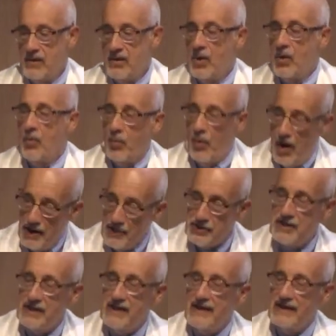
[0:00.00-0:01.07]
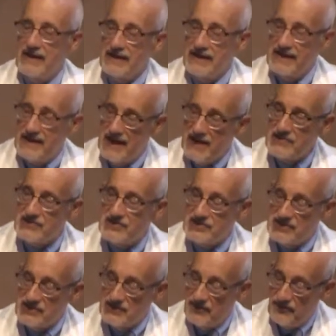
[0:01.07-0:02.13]
Washing a
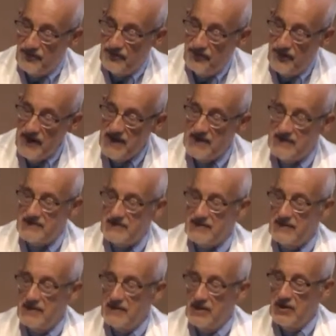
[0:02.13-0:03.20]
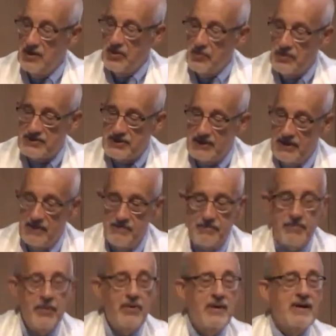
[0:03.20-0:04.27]
guest's feet was an
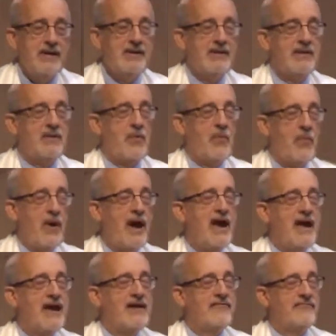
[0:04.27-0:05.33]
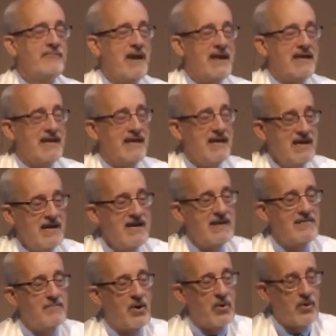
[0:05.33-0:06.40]
important way of making
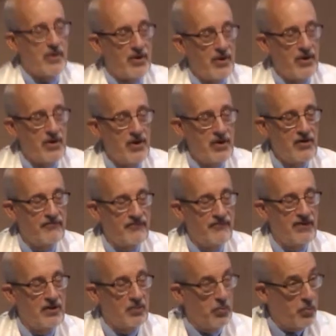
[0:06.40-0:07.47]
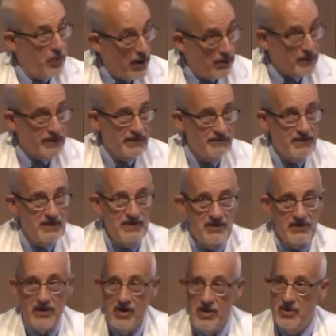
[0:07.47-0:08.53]
him or her feel welcome in your
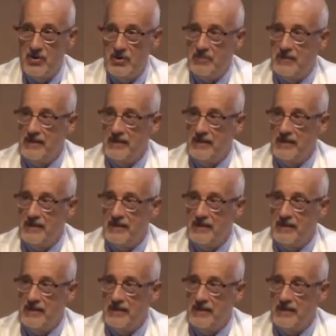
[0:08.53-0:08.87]
home.